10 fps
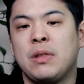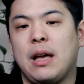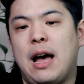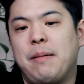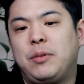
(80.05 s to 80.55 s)

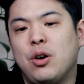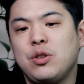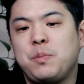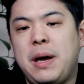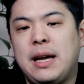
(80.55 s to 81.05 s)
Those
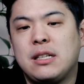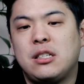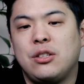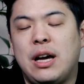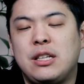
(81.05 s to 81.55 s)
make it
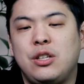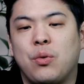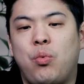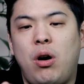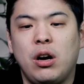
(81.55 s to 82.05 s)
so that your
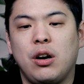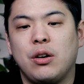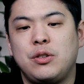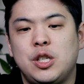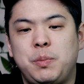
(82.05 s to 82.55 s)
water
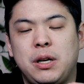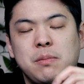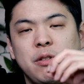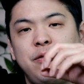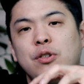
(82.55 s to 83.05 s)
just
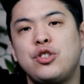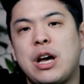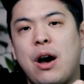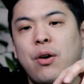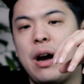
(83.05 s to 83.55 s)
becomes a full
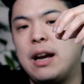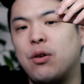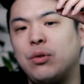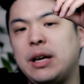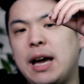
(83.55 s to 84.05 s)
shower and it
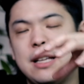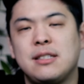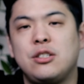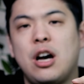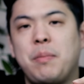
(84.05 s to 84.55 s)
only hits the
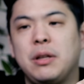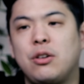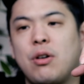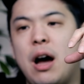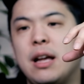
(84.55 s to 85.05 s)
top of the
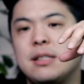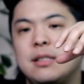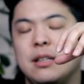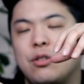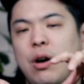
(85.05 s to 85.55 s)
grinds.
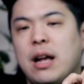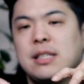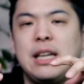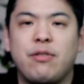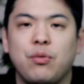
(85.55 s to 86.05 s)
The grinds
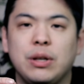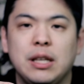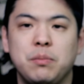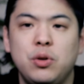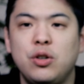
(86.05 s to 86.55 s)
never really
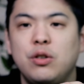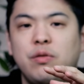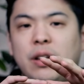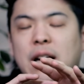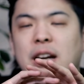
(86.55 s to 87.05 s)
move.
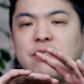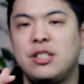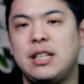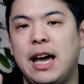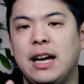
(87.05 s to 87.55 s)
They kind of
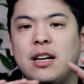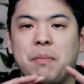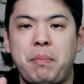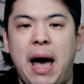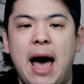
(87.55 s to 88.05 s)
stay
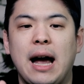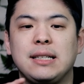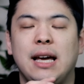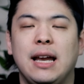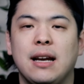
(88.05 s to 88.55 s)
compact
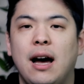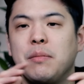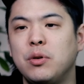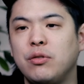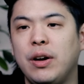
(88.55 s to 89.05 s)
and
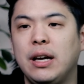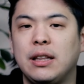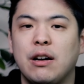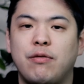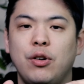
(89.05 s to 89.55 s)
unmoving.
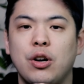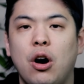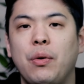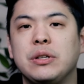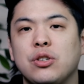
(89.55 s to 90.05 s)
Therefore, you're
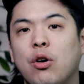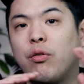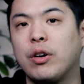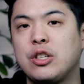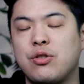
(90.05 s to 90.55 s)
always
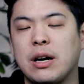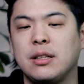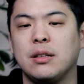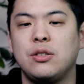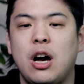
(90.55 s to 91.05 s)
over
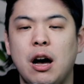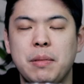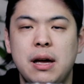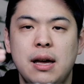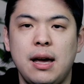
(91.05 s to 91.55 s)
extracting the top
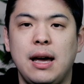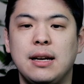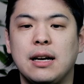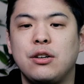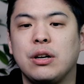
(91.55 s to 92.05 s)
and
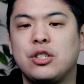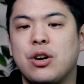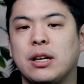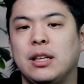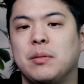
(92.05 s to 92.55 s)
under
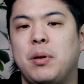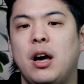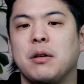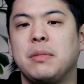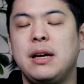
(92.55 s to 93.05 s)
extracting the
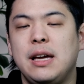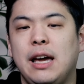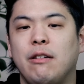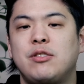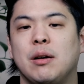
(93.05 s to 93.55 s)
bottom.
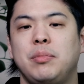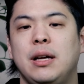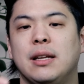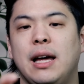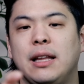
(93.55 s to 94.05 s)
If
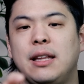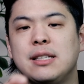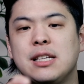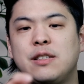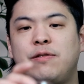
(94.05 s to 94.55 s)
something like this
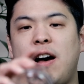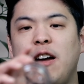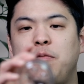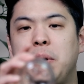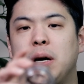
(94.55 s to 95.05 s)
has
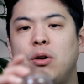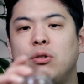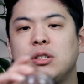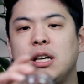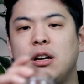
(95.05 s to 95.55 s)
5 big
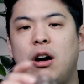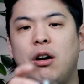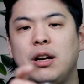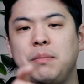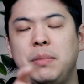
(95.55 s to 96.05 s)
holes can
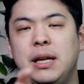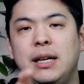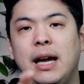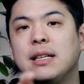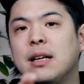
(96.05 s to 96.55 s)
already
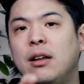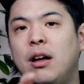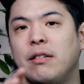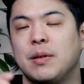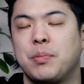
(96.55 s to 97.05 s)
mitigate a
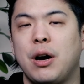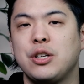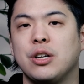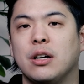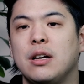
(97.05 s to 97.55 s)
lot of the
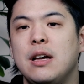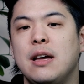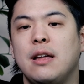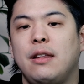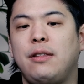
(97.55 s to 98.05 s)
pressure,
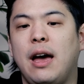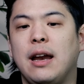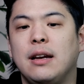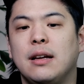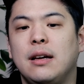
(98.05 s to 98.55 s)

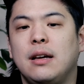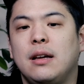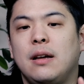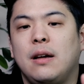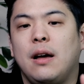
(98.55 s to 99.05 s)
then
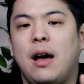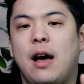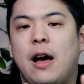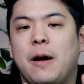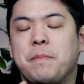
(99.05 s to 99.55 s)

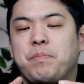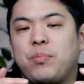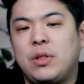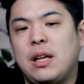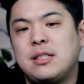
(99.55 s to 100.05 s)

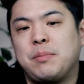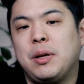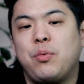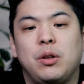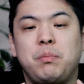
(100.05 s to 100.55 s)

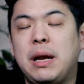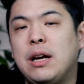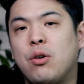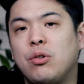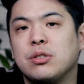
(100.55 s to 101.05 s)
something with many
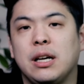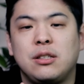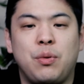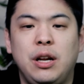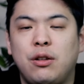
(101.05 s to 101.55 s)
holes, like
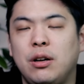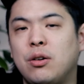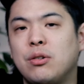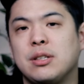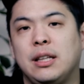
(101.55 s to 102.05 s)
20, 30
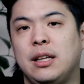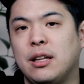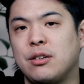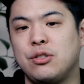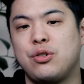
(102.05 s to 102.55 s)
holes, like the
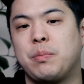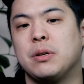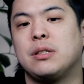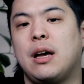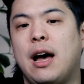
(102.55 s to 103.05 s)
other drippers,